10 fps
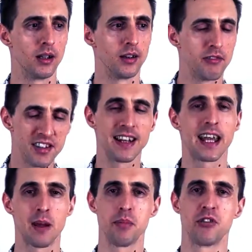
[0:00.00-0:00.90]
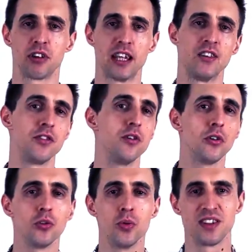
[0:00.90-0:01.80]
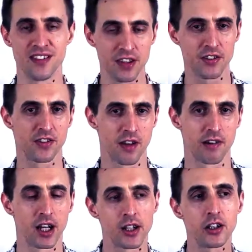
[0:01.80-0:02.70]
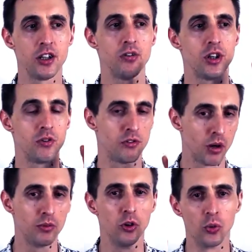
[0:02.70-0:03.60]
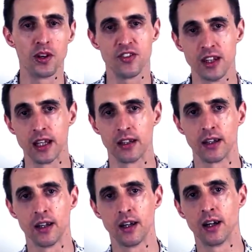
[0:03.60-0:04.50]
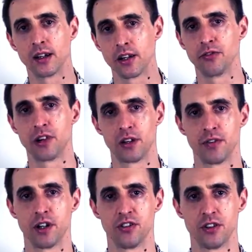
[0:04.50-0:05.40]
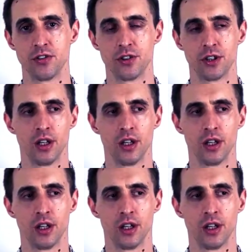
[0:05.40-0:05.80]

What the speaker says: reason it can be tricky is it's not always necessary. I'd argue that you don't always need an unfair advantage.